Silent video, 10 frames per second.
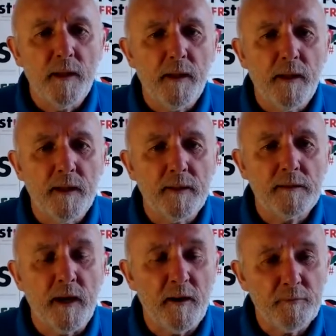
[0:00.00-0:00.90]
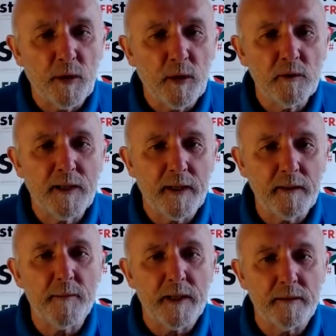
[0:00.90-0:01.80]
to have Paul
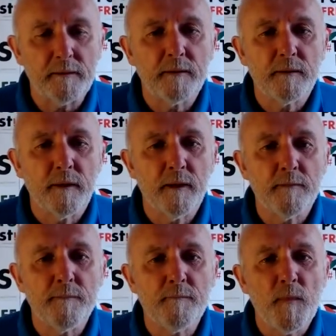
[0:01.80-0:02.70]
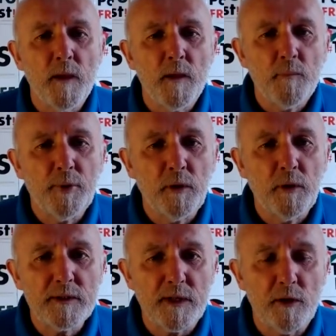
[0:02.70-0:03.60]
Kelemen. Paul
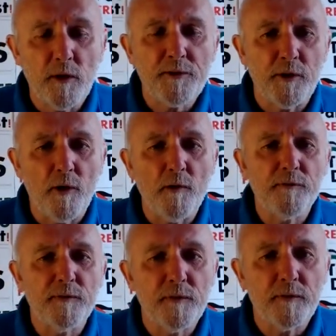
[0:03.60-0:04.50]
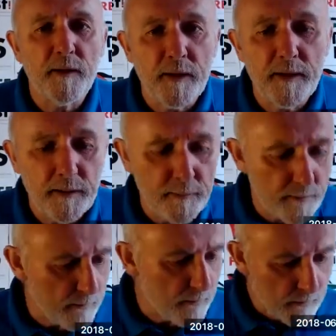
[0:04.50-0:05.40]
is the author of
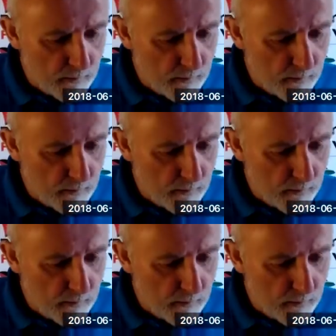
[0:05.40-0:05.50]
The